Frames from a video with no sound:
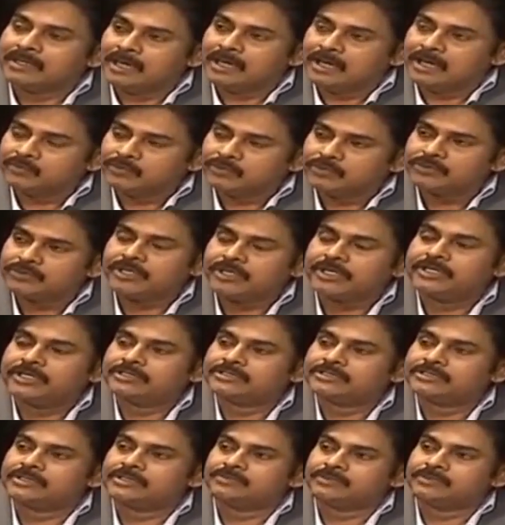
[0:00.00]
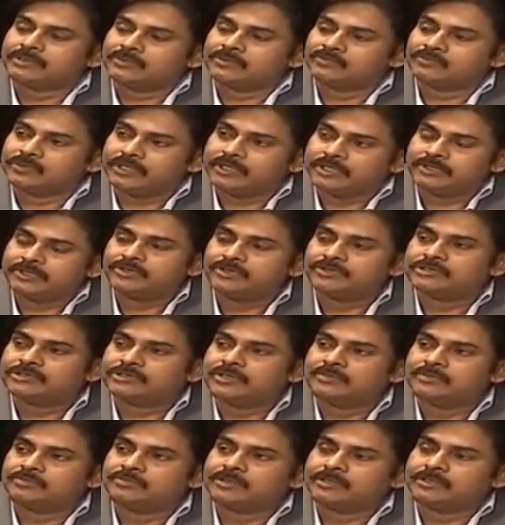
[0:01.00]
after creating something, after getting to
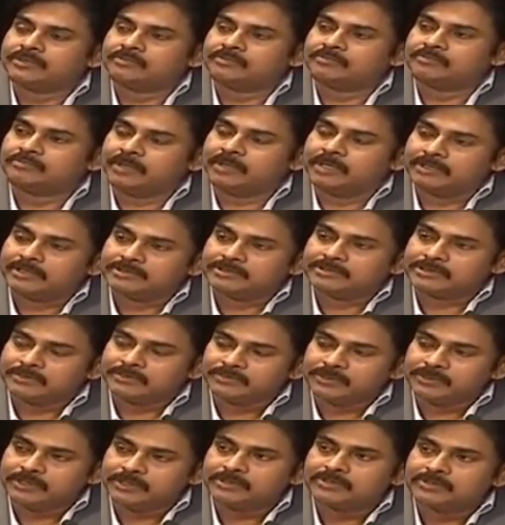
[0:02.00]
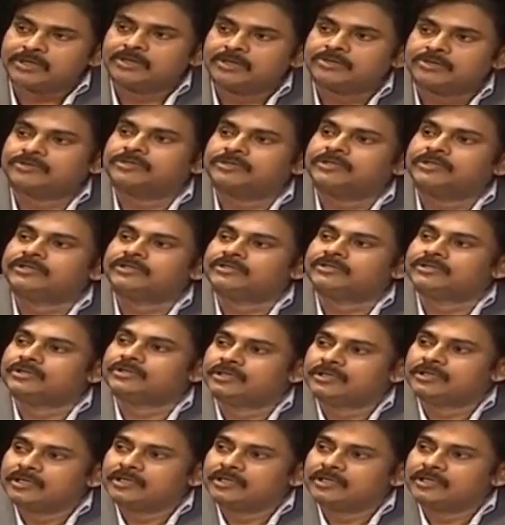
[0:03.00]
something, make something concrete,